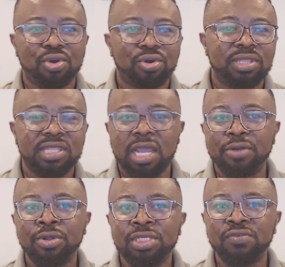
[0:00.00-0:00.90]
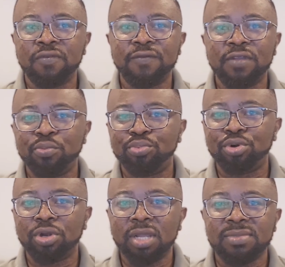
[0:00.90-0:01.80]
Ontario is reviewing
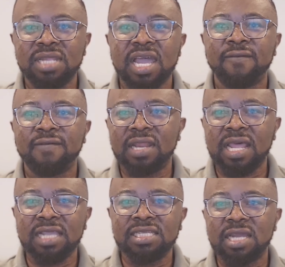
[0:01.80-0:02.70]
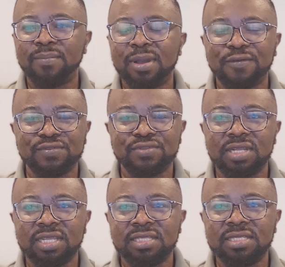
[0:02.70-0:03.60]
programs that have large number of
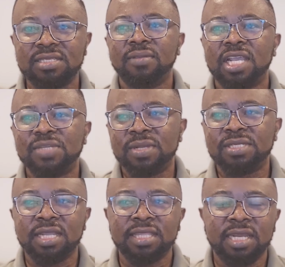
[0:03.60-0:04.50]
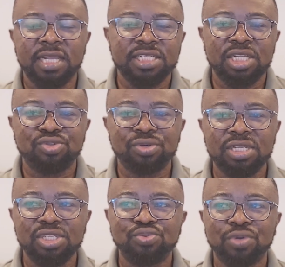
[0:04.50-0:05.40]
students, especially international
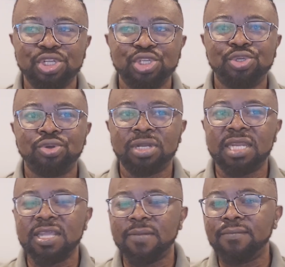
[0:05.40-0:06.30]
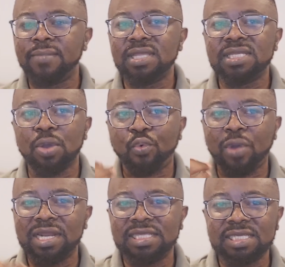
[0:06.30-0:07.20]
students, to ensure that they meet the
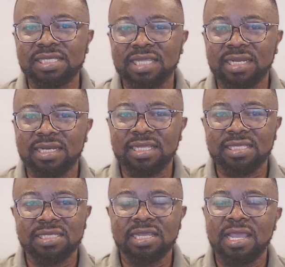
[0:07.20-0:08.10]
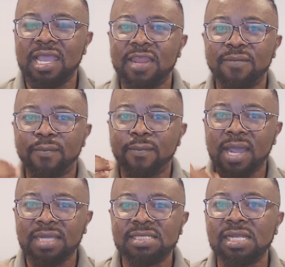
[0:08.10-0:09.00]
quality standards and
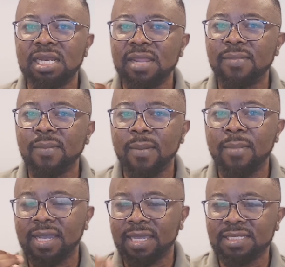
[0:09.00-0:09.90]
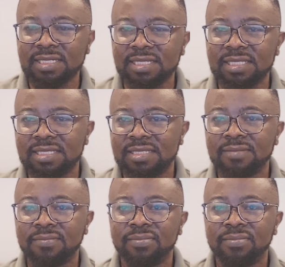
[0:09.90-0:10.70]
match the labor market needs.